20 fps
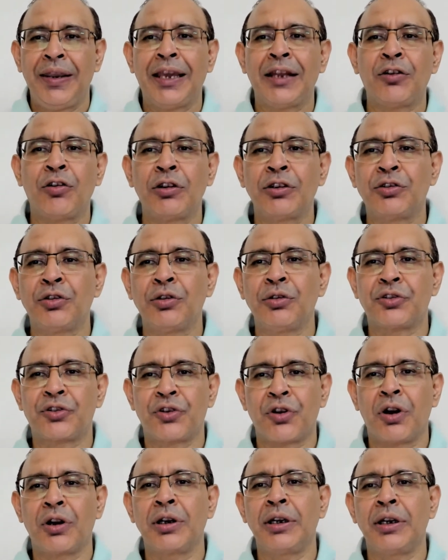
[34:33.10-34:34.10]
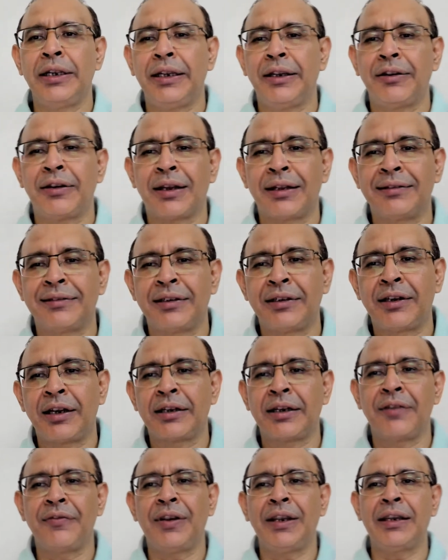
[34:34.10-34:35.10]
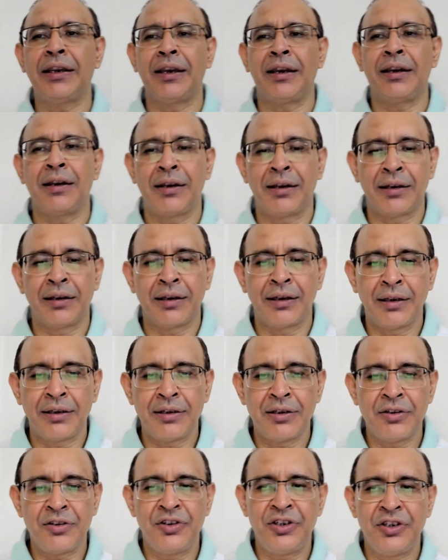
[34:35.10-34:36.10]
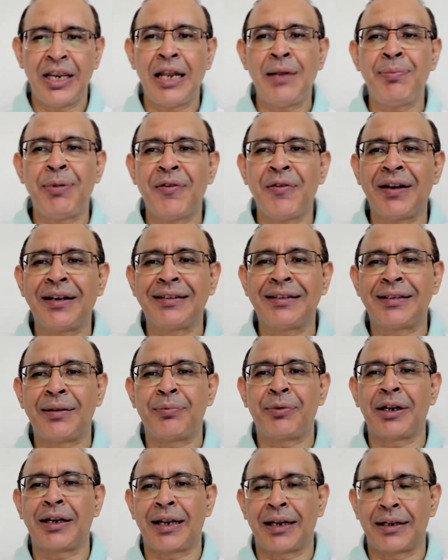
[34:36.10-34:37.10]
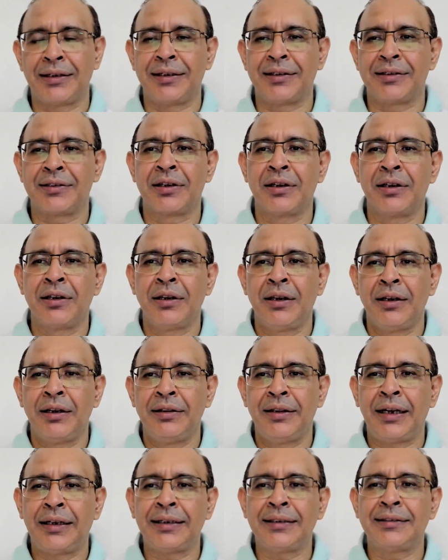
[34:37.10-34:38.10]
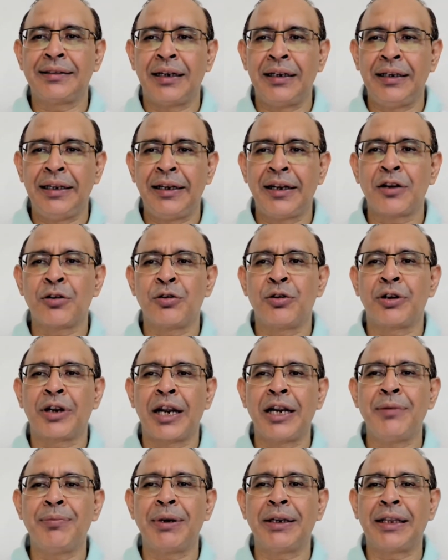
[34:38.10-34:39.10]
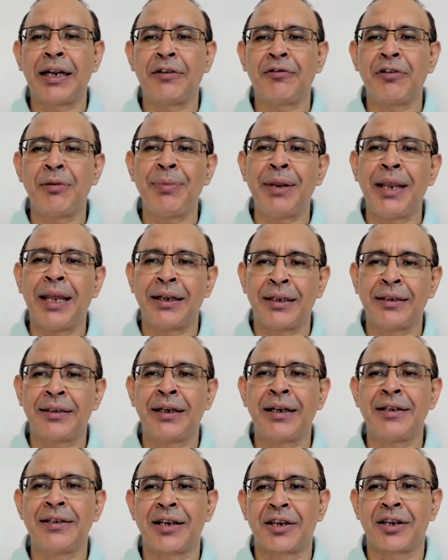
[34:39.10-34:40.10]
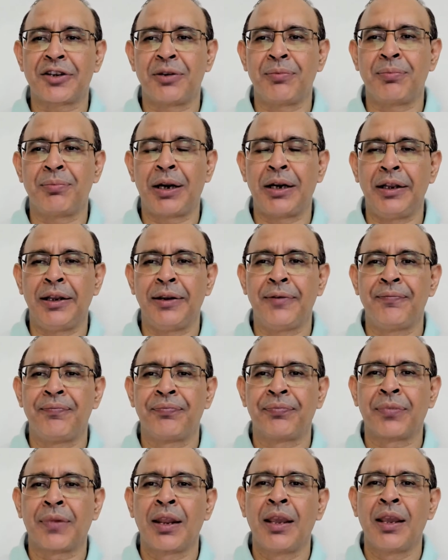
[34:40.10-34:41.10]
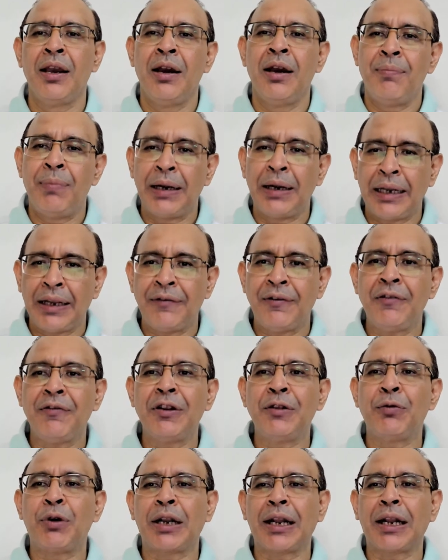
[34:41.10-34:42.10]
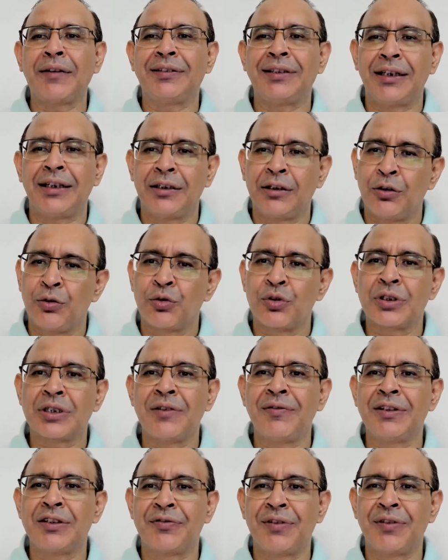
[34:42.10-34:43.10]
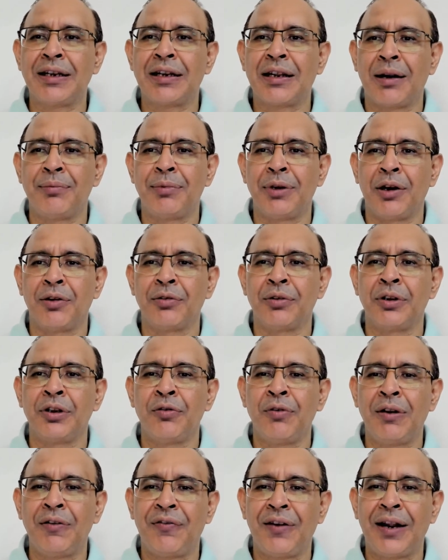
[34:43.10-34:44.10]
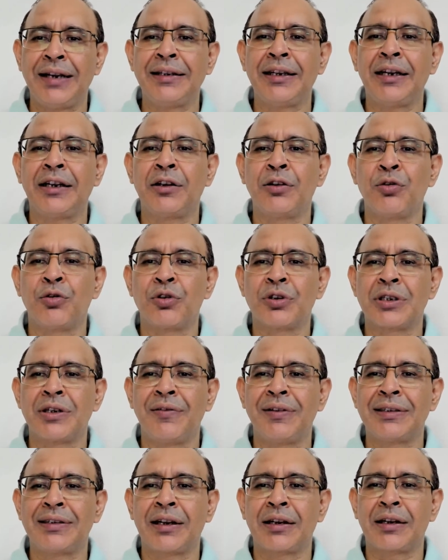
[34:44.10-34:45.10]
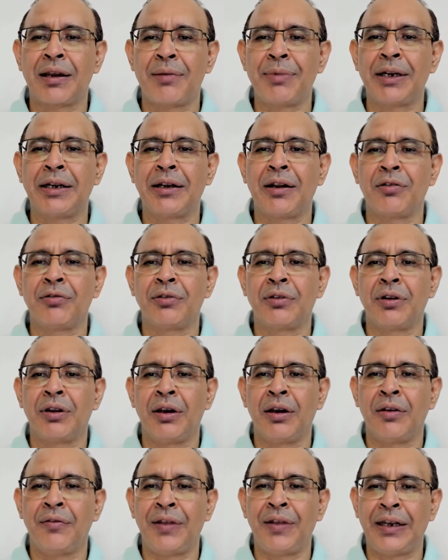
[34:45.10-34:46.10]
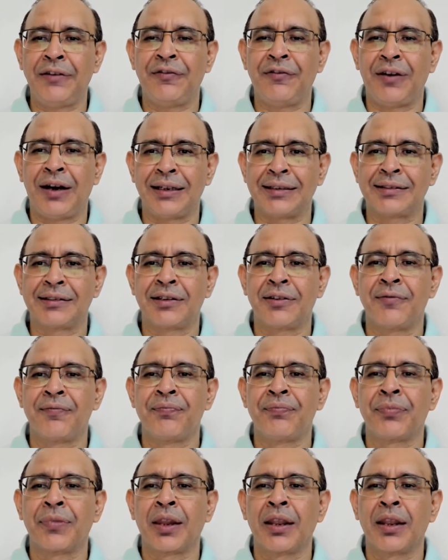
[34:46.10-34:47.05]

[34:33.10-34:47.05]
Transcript: We can also strongly consider giving GLP-1 receptor agonist. That is liraglutide, but that will be another injection per day. But even with what I've said, glucose levels will come down. You will find that glucose levels are coming down very fast.